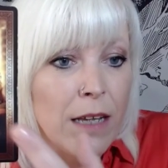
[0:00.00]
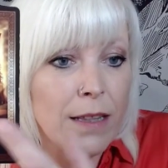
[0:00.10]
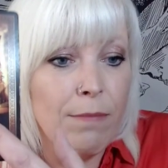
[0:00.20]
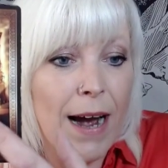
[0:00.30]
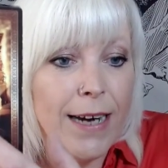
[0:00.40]

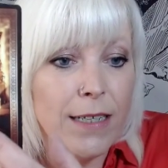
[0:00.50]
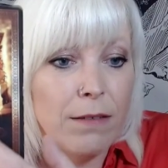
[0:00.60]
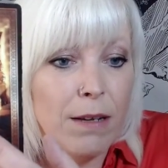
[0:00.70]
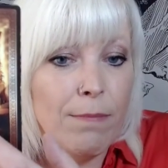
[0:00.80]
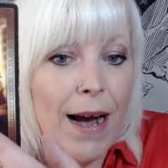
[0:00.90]
They
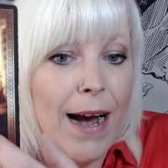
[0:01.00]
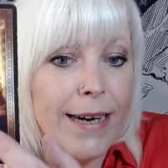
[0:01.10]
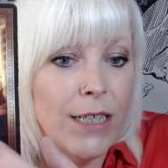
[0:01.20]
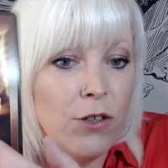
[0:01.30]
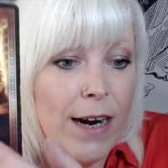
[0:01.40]

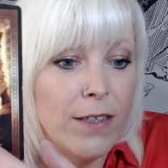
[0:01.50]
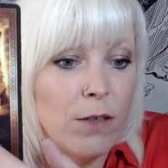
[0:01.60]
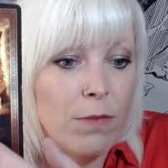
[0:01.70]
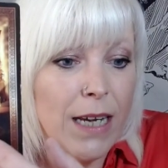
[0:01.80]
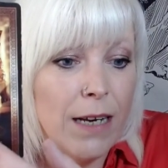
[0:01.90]
might try
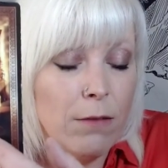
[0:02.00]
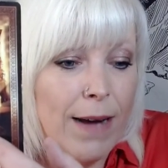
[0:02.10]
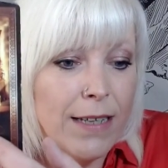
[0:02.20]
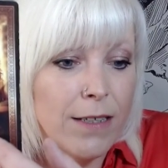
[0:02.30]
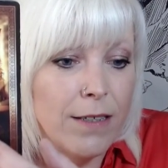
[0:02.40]
some legal
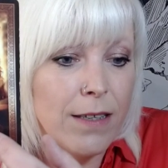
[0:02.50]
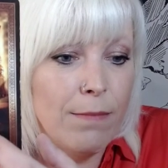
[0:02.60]
matters.